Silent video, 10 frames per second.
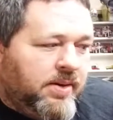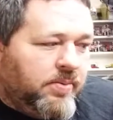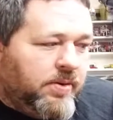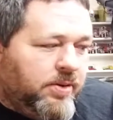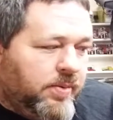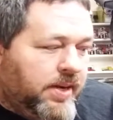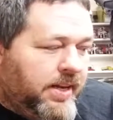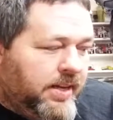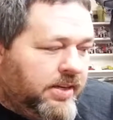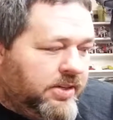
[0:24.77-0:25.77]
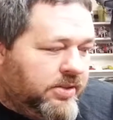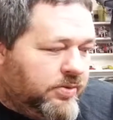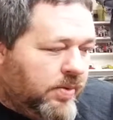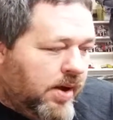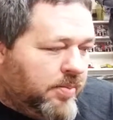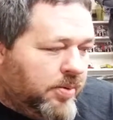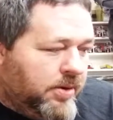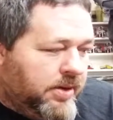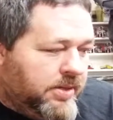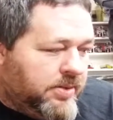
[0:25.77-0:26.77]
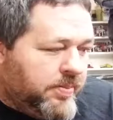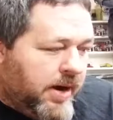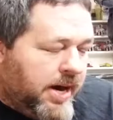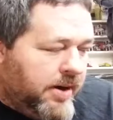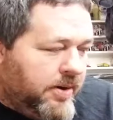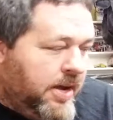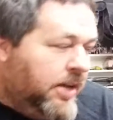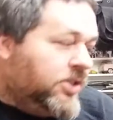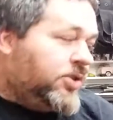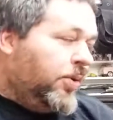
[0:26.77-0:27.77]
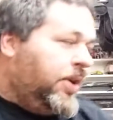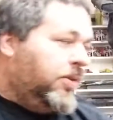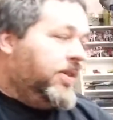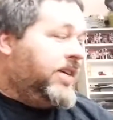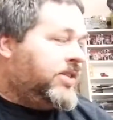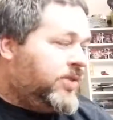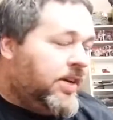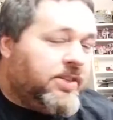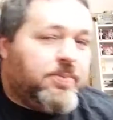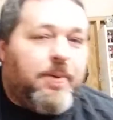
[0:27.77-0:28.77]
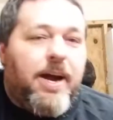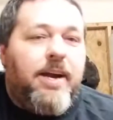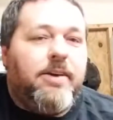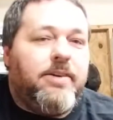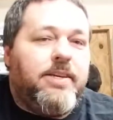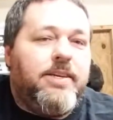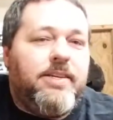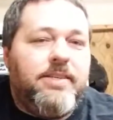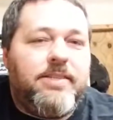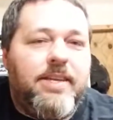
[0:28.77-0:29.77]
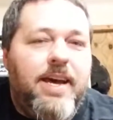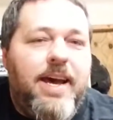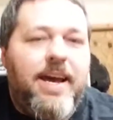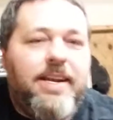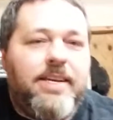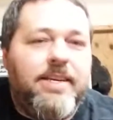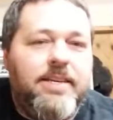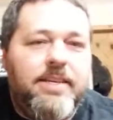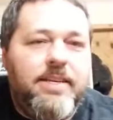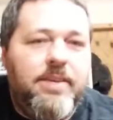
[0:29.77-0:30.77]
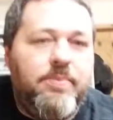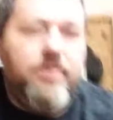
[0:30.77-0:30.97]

We're doing an engine swap on an Aspire. Story on this Aspire is that it